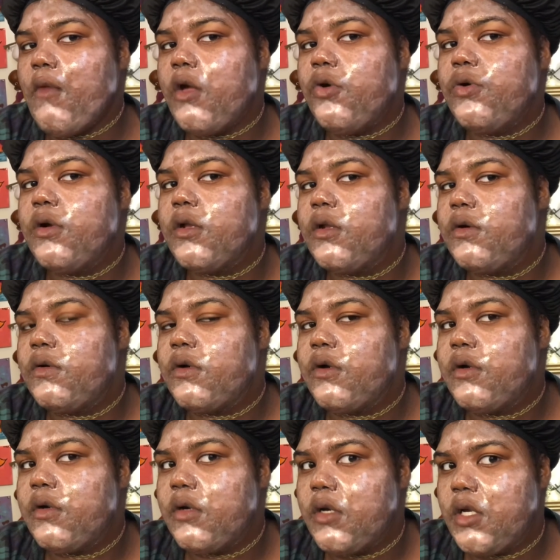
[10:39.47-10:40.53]
Or it'll
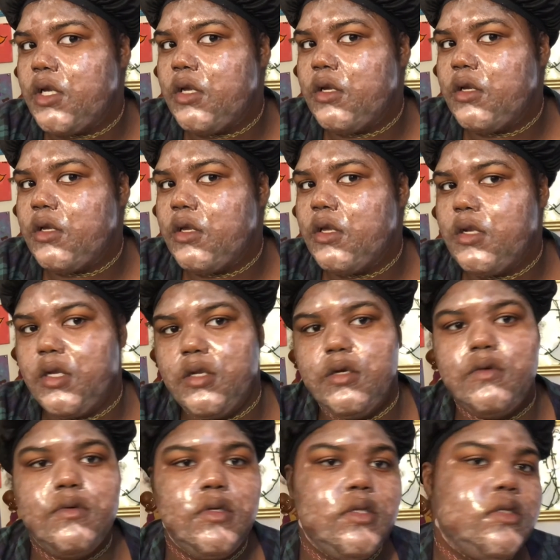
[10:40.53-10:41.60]
crack, and I
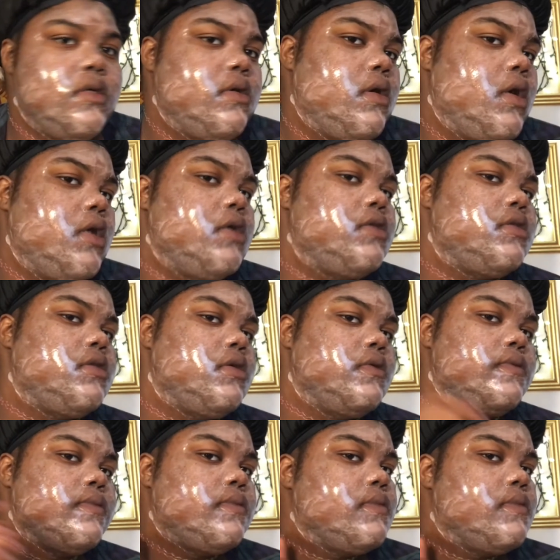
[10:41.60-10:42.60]
don't want it to crack, so.